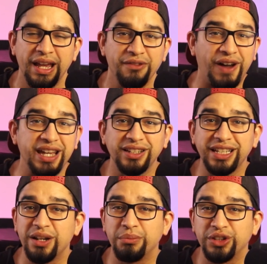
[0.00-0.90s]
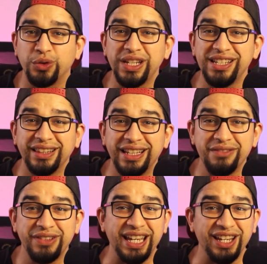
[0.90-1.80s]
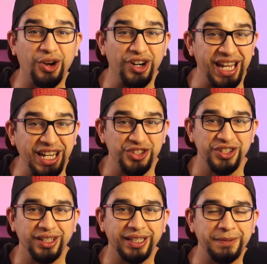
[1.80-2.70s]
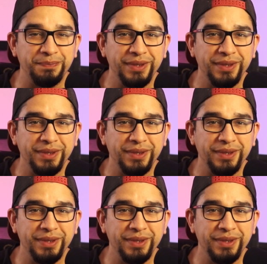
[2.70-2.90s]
Finally, number three, live incarnationally.